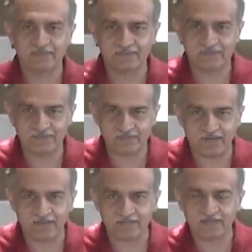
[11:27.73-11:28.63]
the
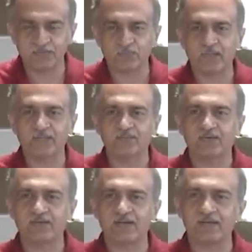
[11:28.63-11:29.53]
Article
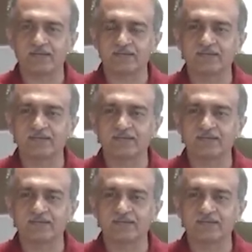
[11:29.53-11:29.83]
21 right